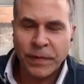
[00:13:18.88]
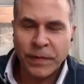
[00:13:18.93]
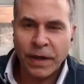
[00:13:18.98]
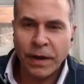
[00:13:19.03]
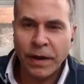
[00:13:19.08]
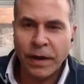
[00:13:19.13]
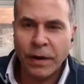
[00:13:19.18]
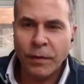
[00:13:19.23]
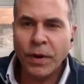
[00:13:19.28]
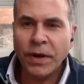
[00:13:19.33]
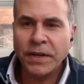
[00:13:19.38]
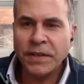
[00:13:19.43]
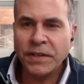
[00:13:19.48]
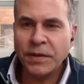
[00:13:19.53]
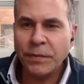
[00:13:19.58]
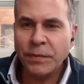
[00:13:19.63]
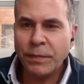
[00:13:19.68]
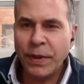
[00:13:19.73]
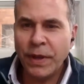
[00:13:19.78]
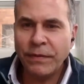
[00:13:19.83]
I, I wanted
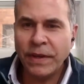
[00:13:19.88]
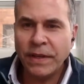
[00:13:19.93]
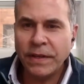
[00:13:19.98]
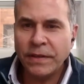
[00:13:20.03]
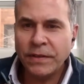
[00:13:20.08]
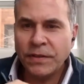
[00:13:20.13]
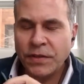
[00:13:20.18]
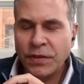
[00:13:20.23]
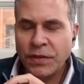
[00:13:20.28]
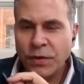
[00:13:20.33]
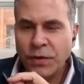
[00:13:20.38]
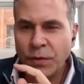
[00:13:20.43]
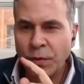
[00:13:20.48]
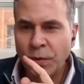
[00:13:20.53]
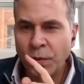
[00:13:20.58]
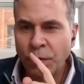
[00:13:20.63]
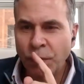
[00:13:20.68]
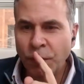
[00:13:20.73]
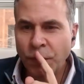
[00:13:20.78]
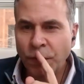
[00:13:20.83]
to pivot
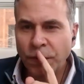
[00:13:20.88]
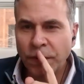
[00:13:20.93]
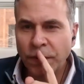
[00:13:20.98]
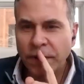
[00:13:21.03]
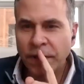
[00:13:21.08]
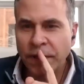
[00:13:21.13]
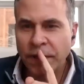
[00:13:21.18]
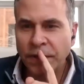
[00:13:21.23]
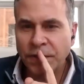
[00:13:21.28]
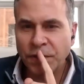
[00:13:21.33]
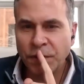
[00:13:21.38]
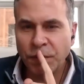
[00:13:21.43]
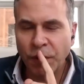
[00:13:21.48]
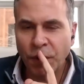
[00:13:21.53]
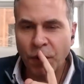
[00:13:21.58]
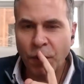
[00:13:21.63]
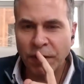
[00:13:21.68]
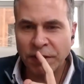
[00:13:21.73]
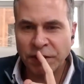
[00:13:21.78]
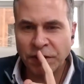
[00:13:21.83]
to uh, to a
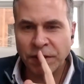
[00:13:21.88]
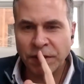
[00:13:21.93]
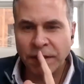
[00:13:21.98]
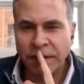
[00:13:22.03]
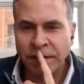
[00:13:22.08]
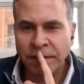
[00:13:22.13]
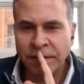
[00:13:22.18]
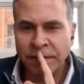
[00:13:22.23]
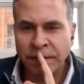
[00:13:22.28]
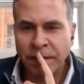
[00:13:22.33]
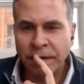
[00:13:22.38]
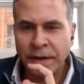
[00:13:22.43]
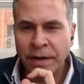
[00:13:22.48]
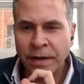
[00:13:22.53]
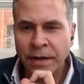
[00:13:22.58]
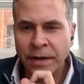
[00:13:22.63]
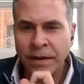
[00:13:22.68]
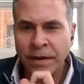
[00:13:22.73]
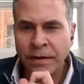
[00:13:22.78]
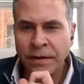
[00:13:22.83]
question
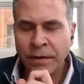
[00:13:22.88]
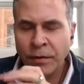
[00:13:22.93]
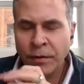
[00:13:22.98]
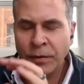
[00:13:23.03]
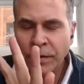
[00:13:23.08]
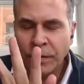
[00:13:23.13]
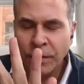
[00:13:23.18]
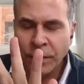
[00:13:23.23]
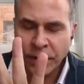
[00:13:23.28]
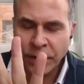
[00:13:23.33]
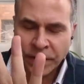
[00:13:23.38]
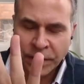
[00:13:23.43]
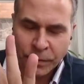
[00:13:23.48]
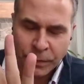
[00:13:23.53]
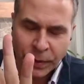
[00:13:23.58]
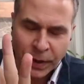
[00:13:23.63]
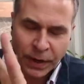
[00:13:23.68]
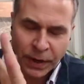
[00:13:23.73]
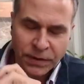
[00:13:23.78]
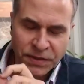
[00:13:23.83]
uh, or or a
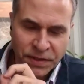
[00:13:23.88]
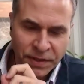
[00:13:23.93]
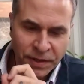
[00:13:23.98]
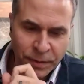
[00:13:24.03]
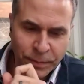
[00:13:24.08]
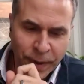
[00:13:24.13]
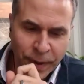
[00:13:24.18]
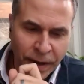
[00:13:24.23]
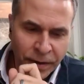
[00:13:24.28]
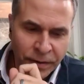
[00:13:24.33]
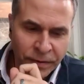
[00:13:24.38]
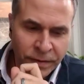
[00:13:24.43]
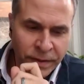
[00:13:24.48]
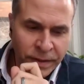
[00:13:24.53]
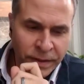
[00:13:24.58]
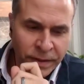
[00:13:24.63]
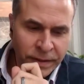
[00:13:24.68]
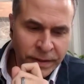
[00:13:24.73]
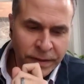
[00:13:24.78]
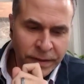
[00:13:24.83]
comparison about
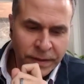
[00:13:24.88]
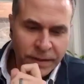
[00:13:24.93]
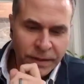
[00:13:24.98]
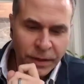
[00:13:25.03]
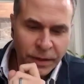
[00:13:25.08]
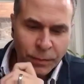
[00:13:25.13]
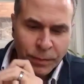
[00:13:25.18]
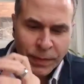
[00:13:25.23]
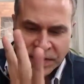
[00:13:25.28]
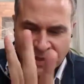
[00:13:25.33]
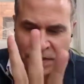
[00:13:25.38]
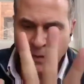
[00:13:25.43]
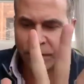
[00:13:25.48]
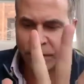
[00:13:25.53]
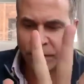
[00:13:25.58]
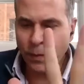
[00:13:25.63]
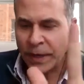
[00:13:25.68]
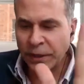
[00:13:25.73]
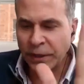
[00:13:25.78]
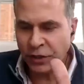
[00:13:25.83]
you know
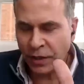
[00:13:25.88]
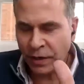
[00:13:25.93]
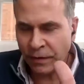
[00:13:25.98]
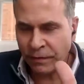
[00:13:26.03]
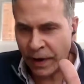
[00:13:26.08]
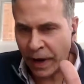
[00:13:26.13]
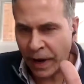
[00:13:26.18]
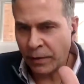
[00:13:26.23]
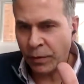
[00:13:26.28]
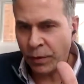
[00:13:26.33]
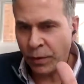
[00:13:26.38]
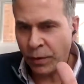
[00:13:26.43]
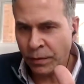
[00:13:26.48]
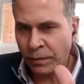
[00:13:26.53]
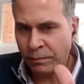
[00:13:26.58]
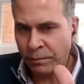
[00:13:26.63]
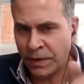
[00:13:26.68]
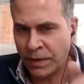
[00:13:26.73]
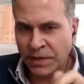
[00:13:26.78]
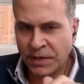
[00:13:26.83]
misinformation and
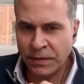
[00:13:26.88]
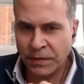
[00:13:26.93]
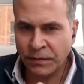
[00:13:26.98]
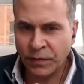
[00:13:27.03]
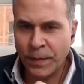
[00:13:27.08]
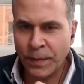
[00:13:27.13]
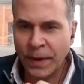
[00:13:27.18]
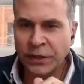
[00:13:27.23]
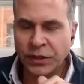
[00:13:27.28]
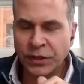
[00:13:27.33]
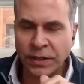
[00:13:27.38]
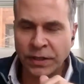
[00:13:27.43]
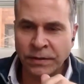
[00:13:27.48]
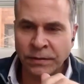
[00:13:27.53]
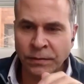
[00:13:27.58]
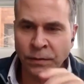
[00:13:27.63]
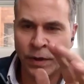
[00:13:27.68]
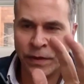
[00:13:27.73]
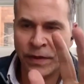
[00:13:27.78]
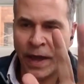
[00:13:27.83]
viral
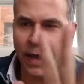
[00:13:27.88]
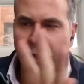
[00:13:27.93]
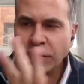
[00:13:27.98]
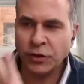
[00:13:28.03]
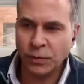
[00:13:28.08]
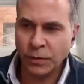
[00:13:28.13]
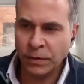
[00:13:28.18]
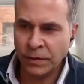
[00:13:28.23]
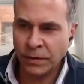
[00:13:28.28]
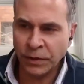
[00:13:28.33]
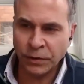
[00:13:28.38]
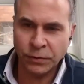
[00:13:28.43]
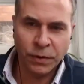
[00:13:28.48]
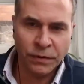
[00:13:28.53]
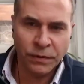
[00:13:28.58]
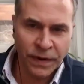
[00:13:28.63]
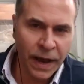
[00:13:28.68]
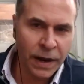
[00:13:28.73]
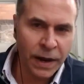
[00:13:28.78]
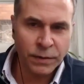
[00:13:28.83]
misinformation with actual
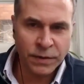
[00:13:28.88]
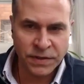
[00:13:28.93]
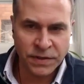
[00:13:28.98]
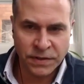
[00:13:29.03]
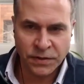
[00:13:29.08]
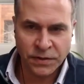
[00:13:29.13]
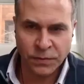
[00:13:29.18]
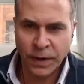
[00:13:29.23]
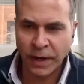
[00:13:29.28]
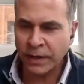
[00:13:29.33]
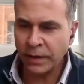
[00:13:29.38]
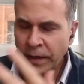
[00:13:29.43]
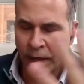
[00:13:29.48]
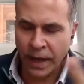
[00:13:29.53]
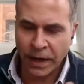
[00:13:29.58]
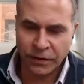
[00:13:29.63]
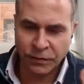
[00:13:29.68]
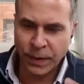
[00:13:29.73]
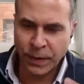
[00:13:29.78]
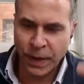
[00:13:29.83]
literal viruses. Right, a
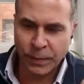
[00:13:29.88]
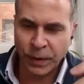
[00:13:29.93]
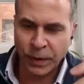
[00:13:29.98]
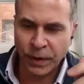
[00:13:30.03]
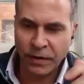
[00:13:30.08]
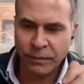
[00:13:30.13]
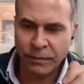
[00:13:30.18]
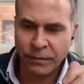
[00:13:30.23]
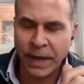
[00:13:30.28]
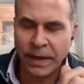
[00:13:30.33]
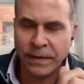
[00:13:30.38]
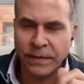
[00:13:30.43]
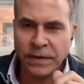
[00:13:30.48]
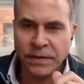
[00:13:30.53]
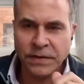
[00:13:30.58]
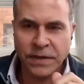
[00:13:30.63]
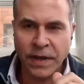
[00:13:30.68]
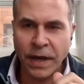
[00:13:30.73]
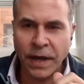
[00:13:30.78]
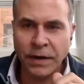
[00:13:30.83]
lot of people have made
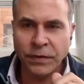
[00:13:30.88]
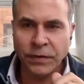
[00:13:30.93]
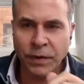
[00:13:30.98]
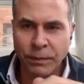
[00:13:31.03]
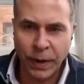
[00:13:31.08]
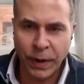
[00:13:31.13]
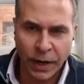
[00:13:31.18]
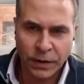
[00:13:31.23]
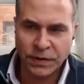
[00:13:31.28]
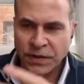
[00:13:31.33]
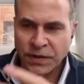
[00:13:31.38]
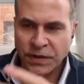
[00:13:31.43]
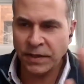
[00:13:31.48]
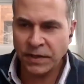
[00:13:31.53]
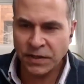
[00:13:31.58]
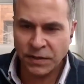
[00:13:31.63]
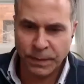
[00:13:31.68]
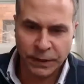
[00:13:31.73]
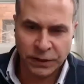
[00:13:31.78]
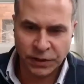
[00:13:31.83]
this kind of comparison,
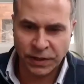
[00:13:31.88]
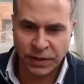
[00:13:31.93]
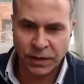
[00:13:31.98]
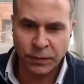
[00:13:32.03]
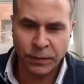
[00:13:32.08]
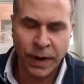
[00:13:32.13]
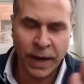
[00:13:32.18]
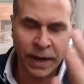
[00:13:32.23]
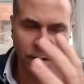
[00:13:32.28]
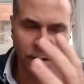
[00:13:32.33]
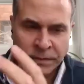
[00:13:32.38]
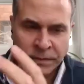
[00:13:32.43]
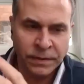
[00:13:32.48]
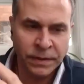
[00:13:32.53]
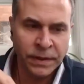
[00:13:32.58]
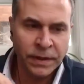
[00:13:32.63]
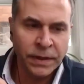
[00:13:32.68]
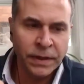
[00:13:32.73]
especially around